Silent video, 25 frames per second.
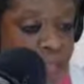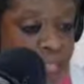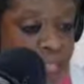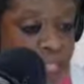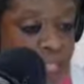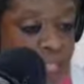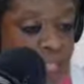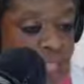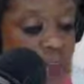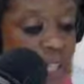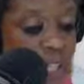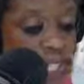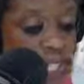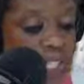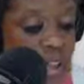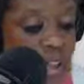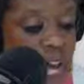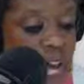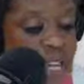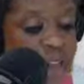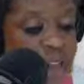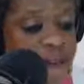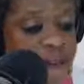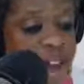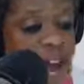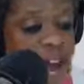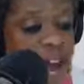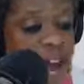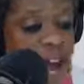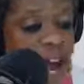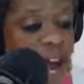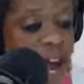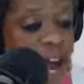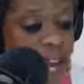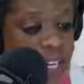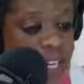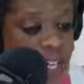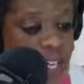And so inside of that,
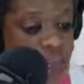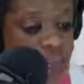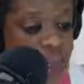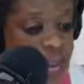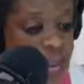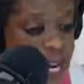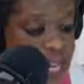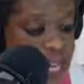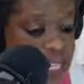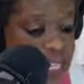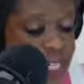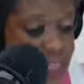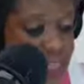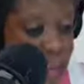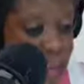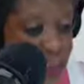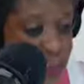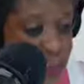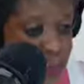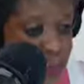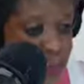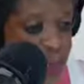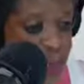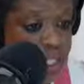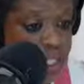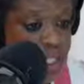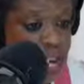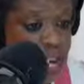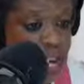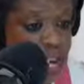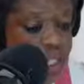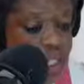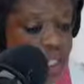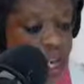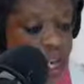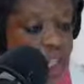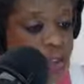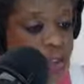I created a
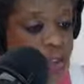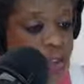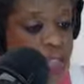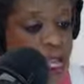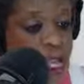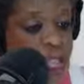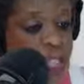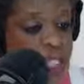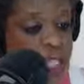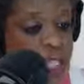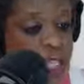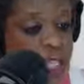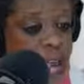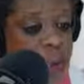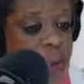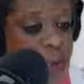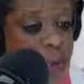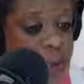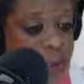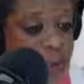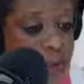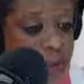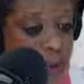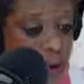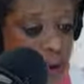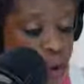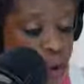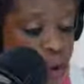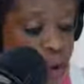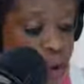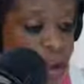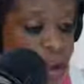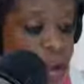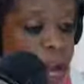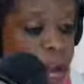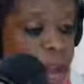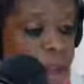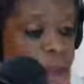project, I created a
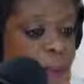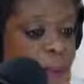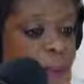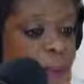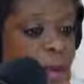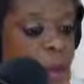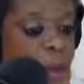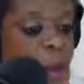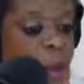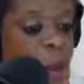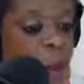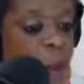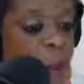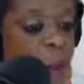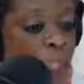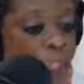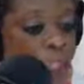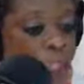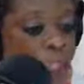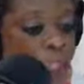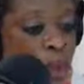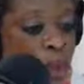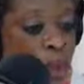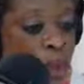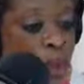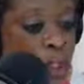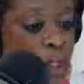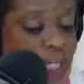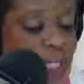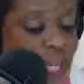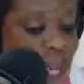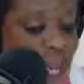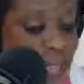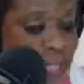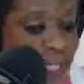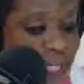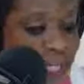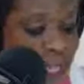program, which is called
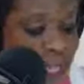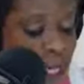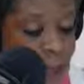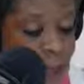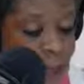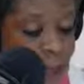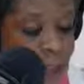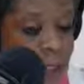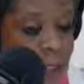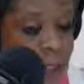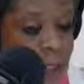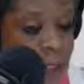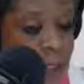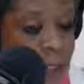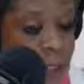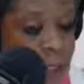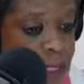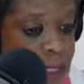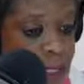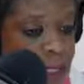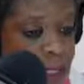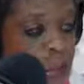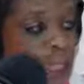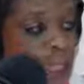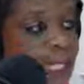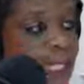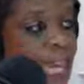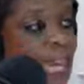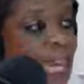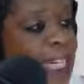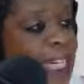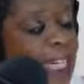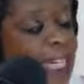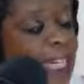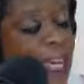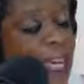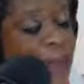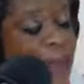10 Tips. It was
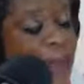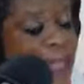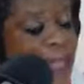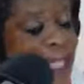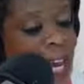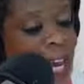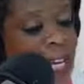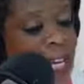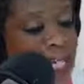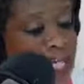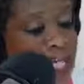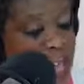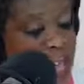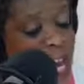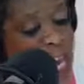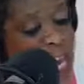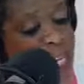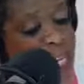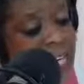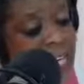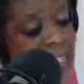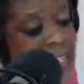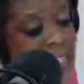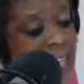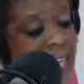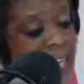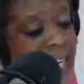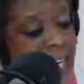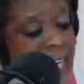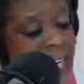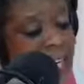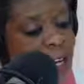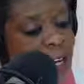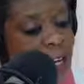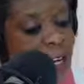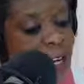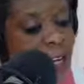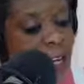10 Tips, 10 Days.
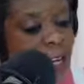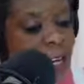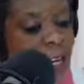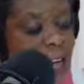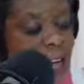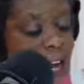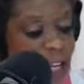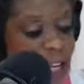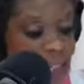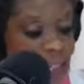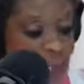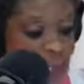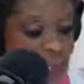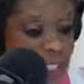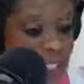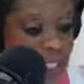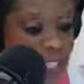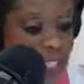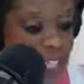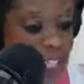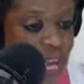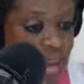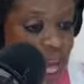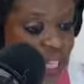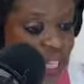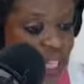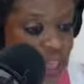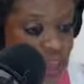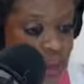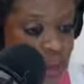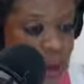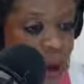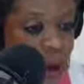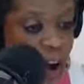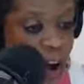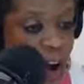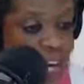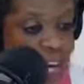And I launched it as a
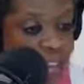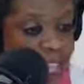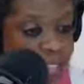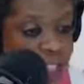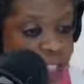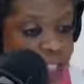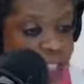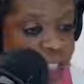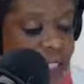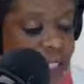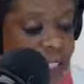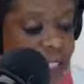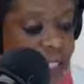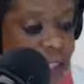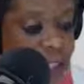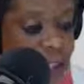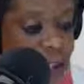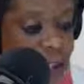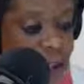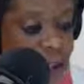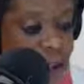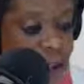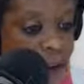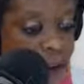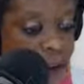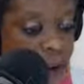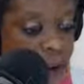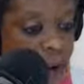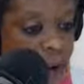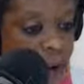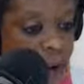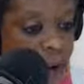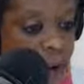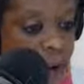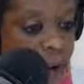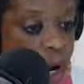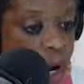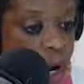pilot
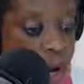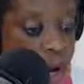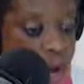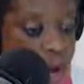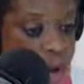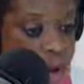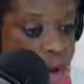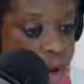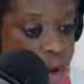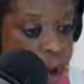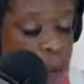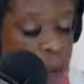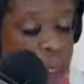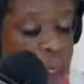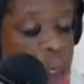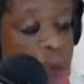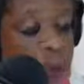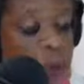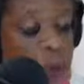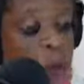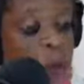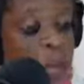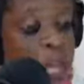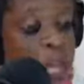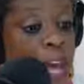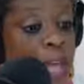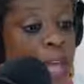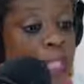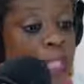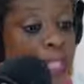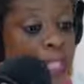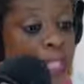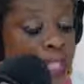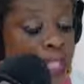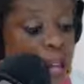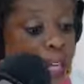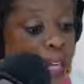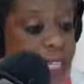for um, a few people that
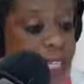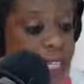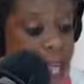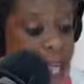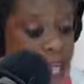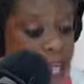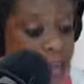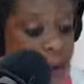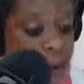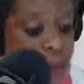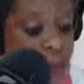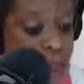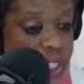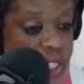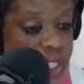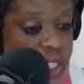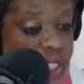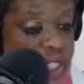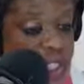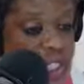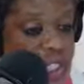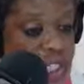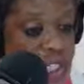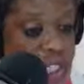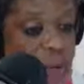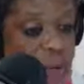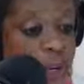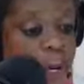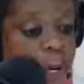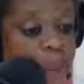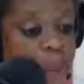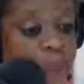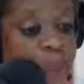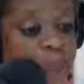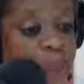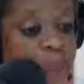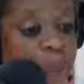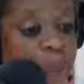decided that they wanted to do it